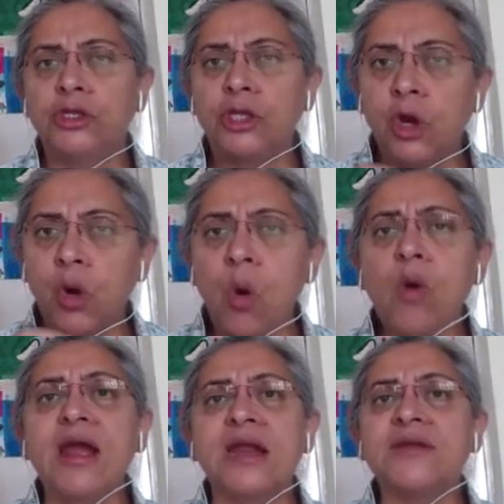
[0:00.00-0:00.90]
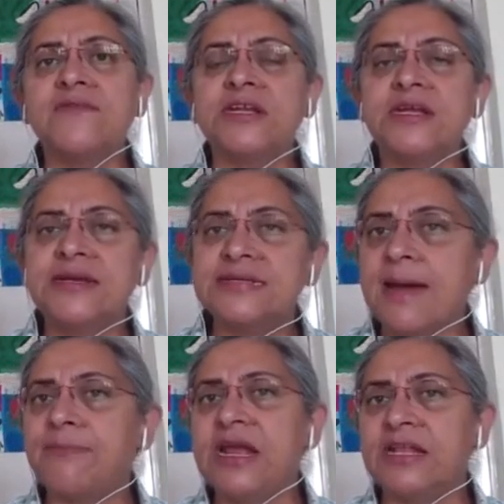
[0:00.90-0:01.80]
the core activity is
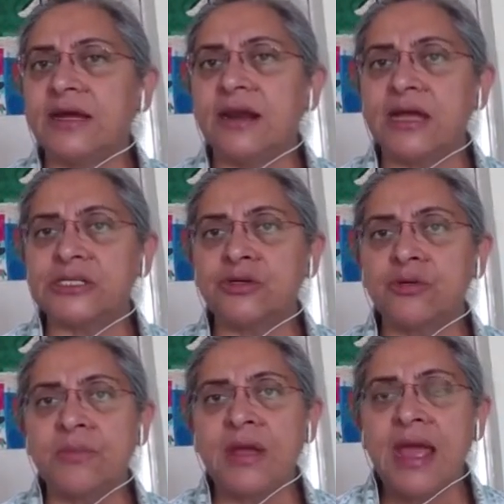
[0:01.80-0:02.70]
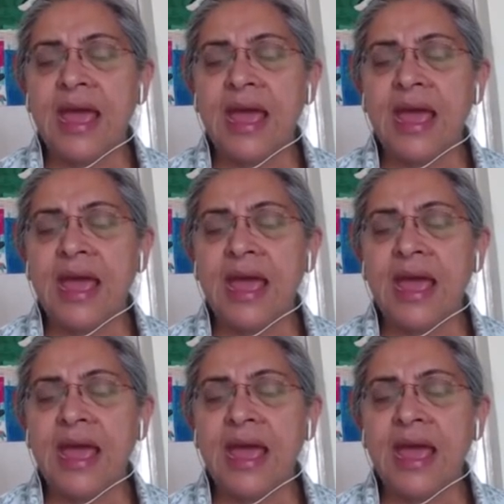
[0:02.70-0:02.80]
happening in the classroom,